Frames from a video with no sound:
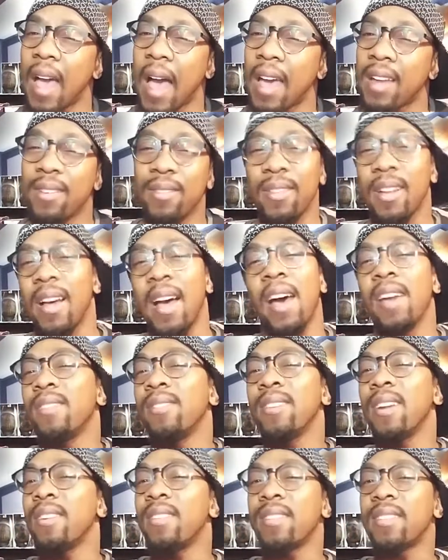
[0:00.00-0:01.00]
I don't
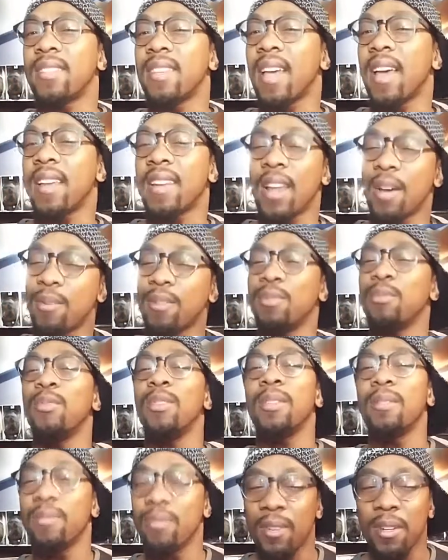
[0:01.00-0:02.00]
understand. That was
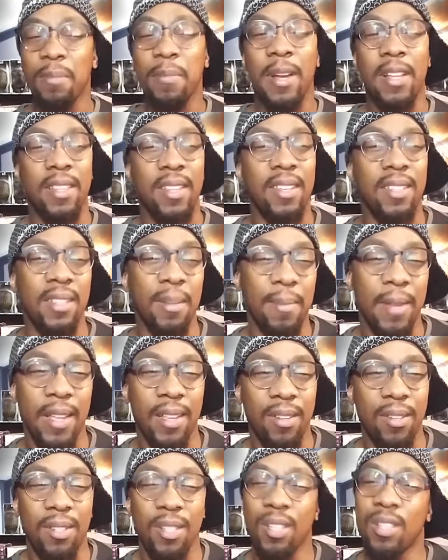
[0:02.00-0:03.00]
one of my things. I'm
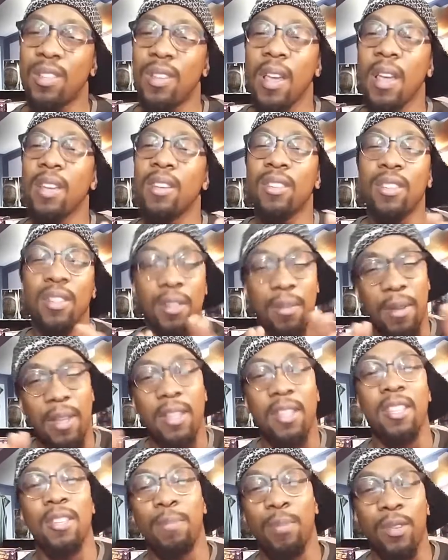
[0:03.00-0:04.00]
like, you're just
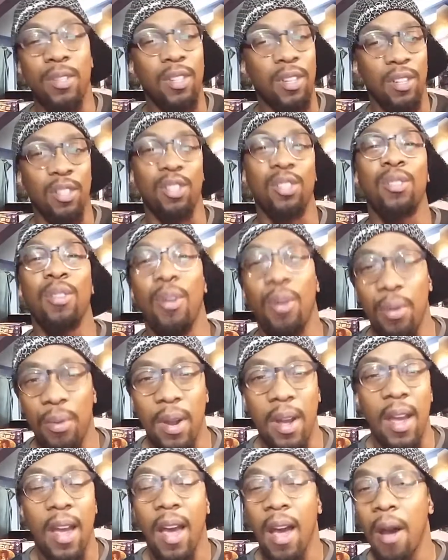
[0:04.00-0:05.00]
at this point trying to
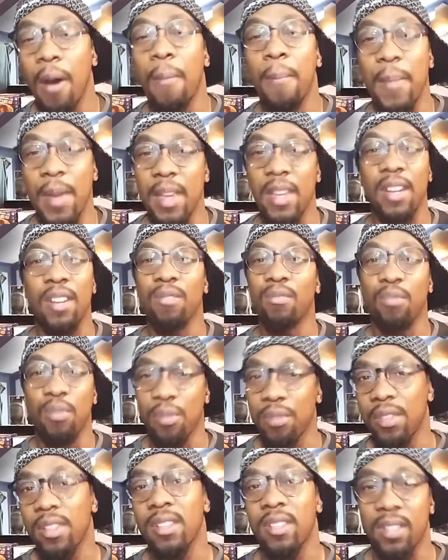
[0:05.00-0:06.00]
show how mean and
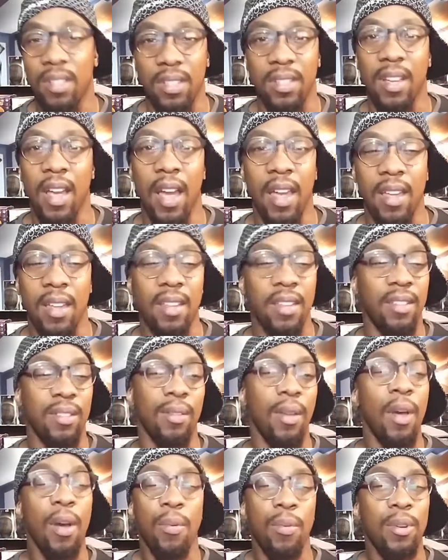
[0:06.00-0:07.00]
ruthless this guy
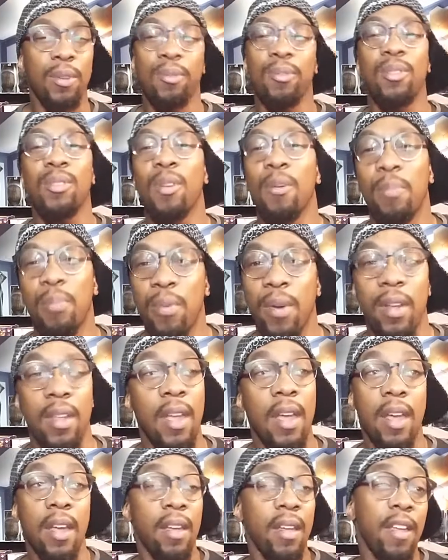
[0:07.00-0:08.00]
is, when there was no
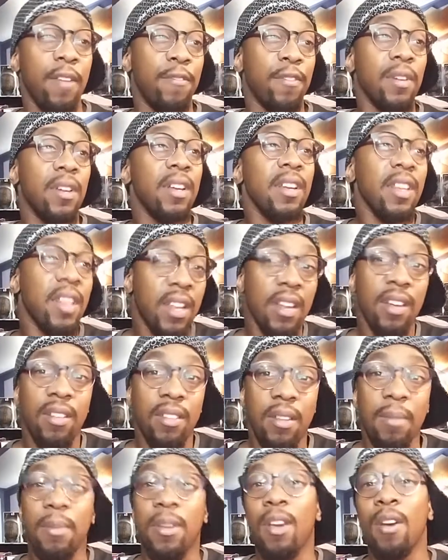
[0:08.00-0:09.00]
point. If you're gonna
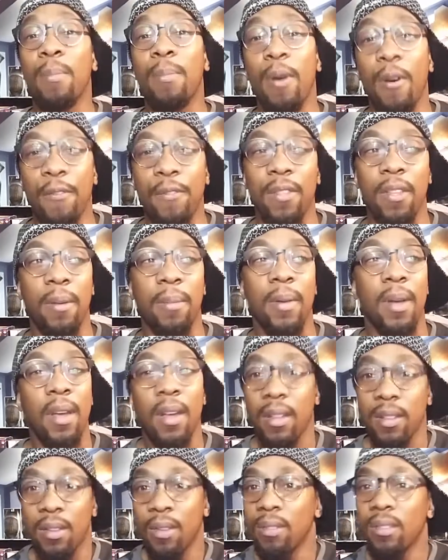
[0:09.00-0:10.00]
kill them, kill both of them.
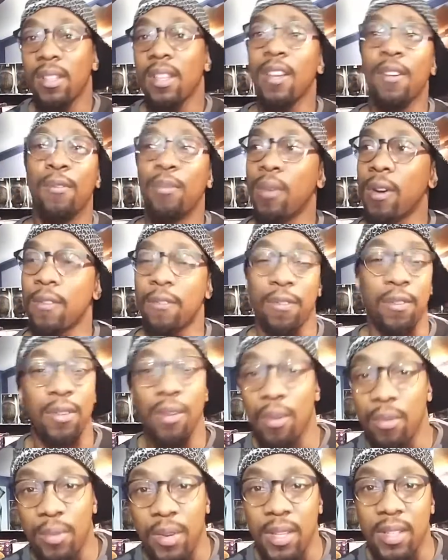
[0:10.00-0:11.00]
Don't leave one for
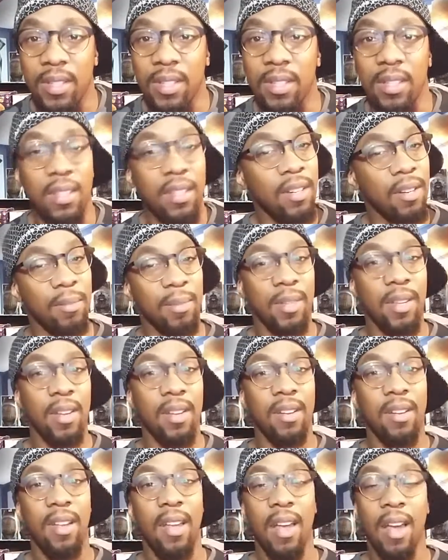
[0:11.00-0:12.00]
no reason. You know what I'm
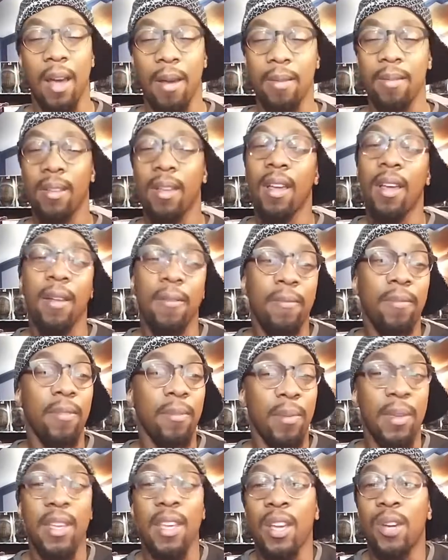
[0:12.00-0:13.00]
saying?
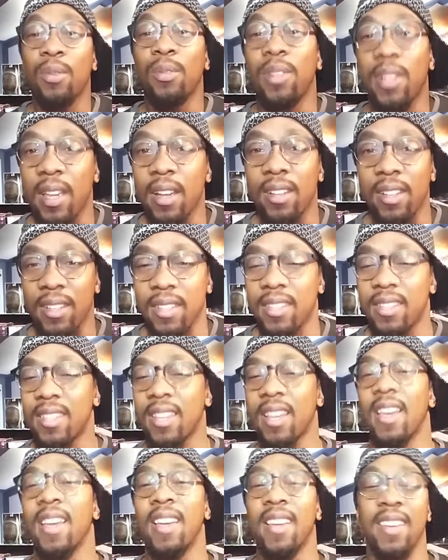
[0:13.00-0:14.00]
Be equal
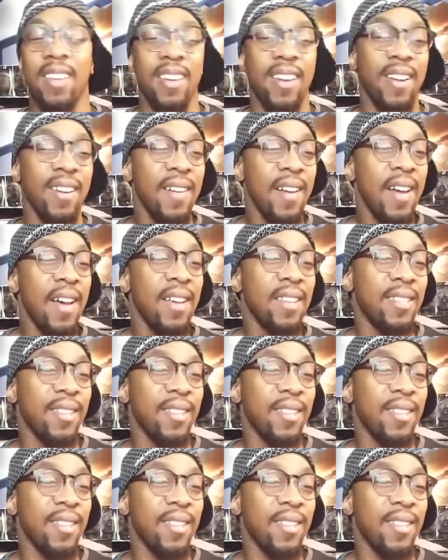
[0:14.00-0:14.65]
killist. You know.